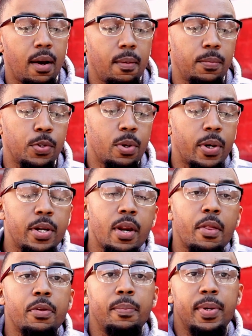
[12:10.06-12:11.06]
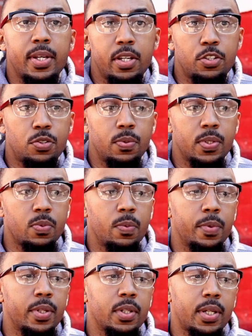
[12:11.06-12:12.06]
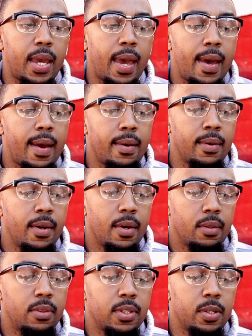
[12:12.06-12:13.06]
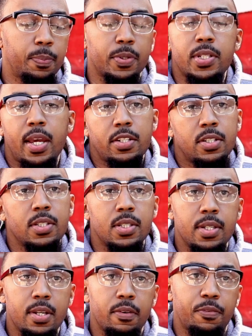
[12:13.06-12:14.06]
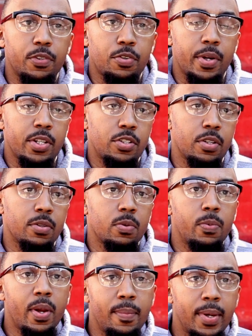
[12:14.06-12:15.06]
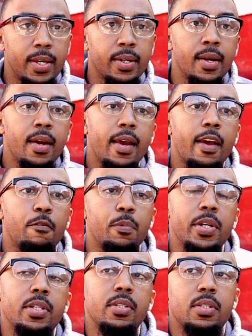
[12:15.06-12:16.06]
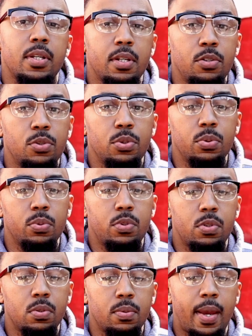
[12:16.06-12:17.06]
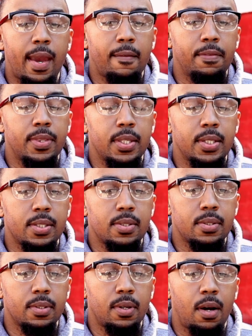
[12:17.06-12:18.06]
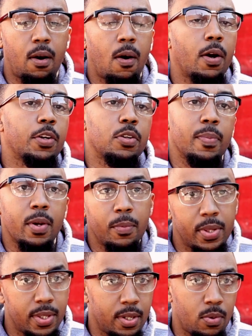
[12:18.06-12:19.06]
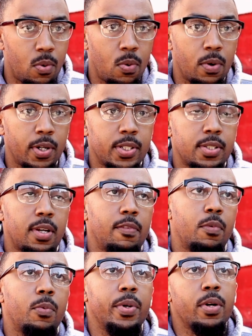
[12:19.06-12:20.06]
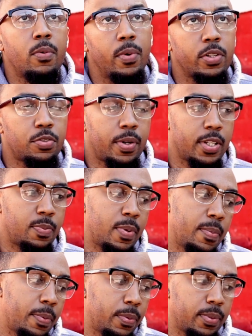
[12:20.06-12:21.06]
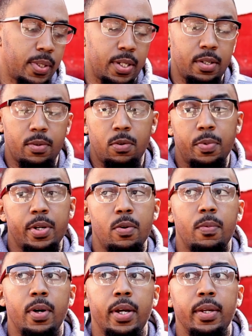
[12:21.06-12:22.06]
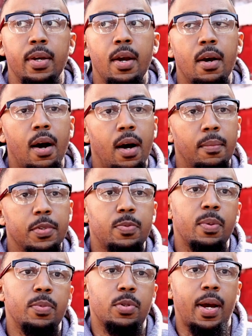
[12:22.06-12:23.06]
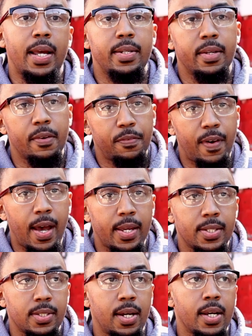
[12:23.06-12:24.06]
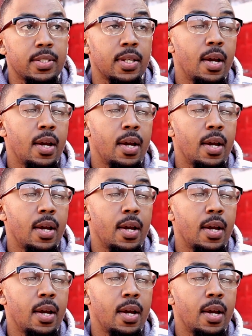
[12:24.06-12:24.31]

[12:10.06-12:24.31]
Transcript: You know, another big issue is when we look at the protections needed for transgender women. If we continue to have this argument within orgs of, well, we don't want trans people here, or we don't want these people to identify as us,